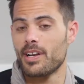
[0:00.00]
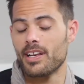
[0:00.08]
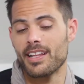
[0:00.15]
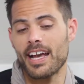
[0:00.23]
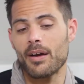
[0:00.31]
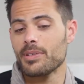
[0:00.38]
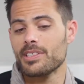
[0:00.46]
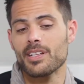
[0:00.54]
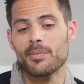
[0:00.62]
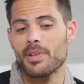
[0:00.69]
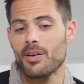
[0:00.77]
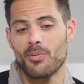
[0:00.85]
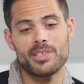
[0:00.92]
And that was
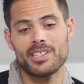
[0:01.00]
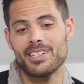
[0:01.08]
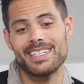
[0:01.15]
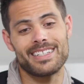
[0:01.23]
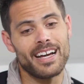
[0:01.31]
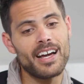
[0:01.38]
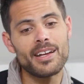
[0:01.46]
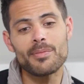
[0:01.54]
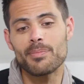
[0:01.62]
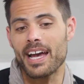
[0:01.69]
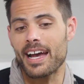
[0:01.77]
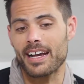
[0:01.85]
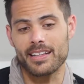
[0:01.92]
something that wasn't done
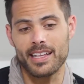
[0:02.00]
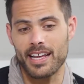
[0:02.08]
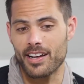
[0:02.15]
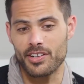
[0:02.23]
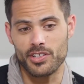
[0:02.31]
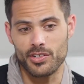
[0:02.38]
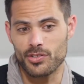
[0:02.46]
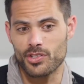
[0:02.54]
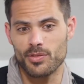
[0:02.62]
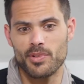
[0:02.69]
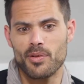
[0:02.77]
back then on YouTube.